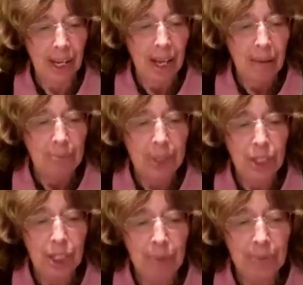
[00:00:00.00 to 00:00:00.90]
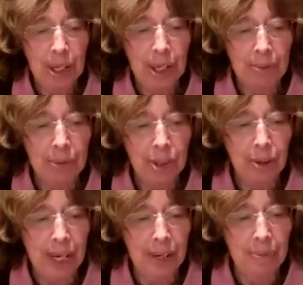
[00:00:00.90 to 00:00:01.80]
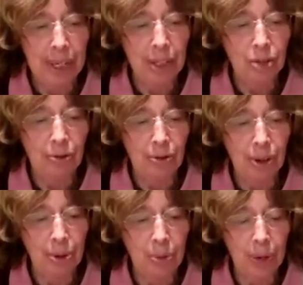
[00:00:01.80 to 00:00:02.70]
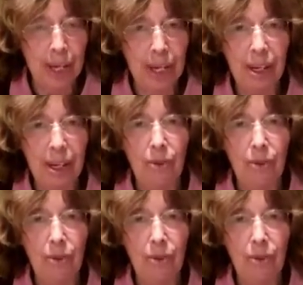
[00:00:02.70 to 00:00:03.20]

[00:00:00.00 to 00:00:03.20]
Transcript: But sometimes your enemy is further away.